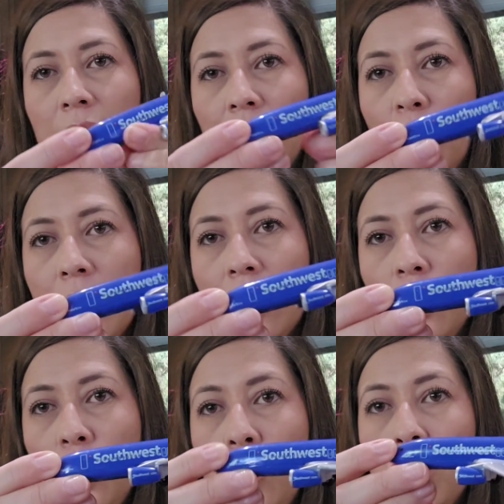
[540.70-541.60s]
Southwest
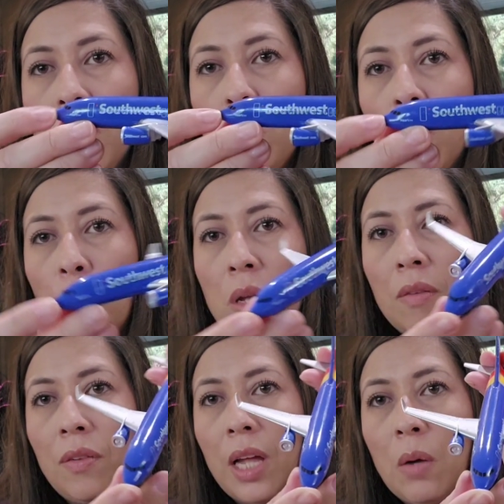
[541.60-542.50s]
is usually what we
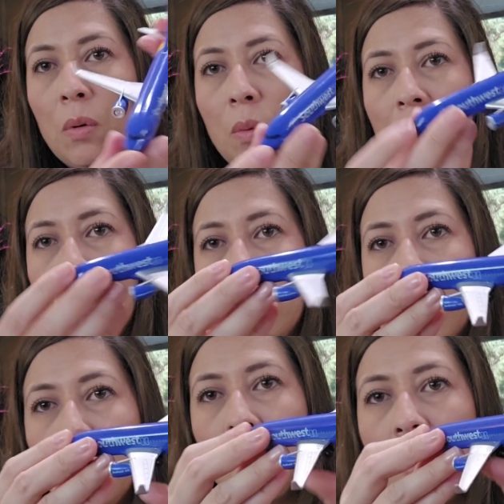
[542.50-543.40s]
fly when we
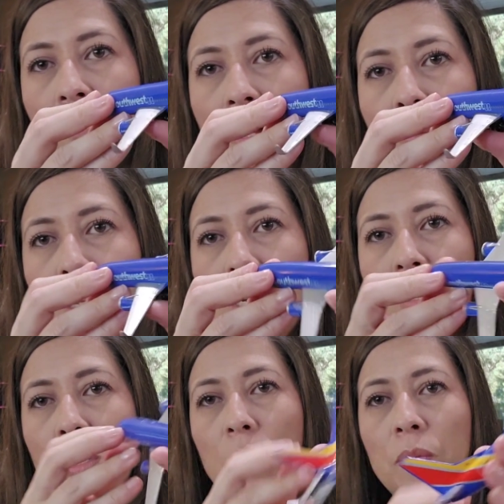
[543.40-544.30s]
go see family,
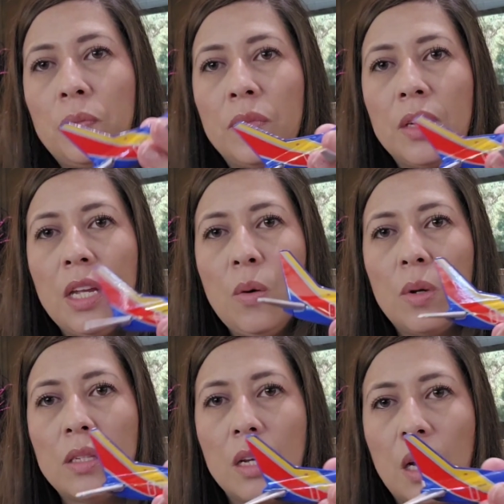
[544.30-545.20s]
so he
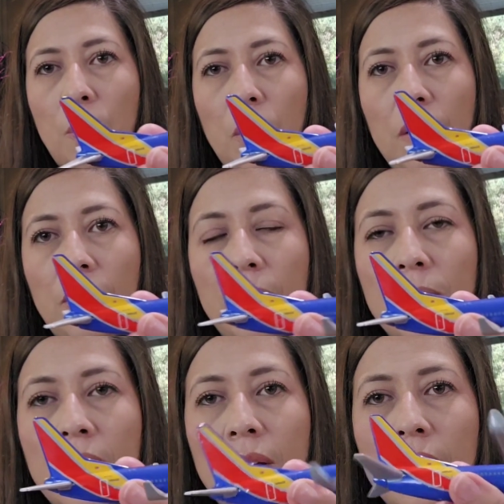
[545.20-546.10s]
wants a couple of
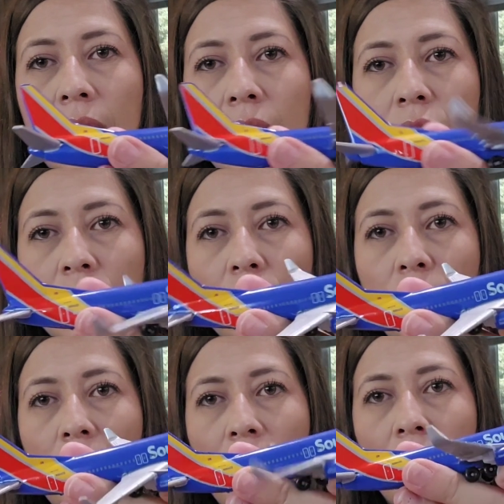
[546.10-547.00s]
them. So I
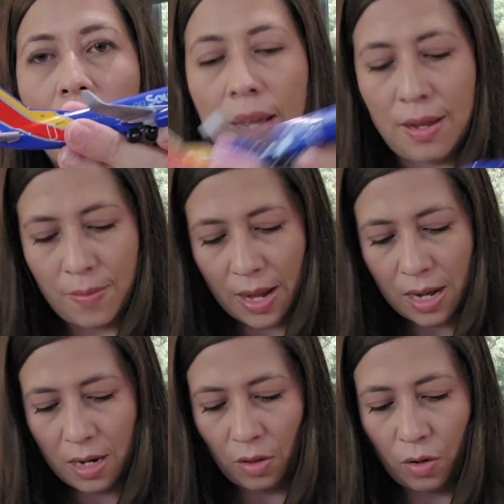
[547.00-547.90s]
went ahead and got him
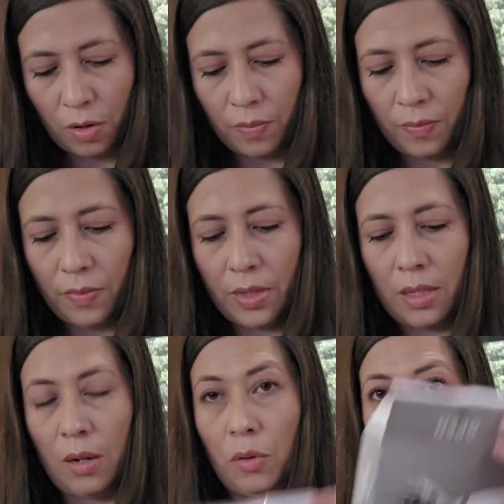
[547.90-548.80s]
another
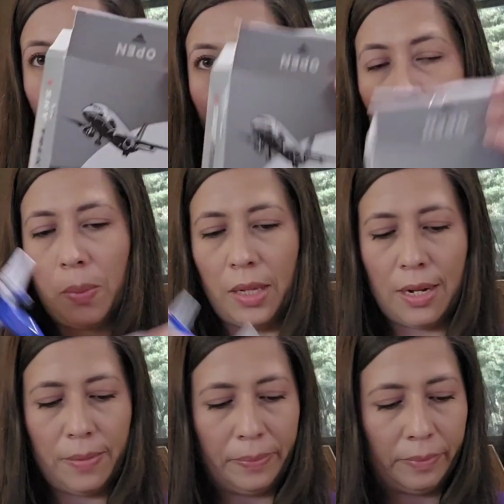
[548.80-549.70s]
Southwest
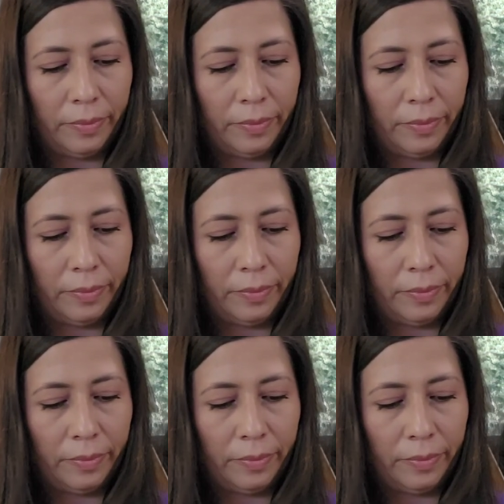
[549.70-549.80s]
plane.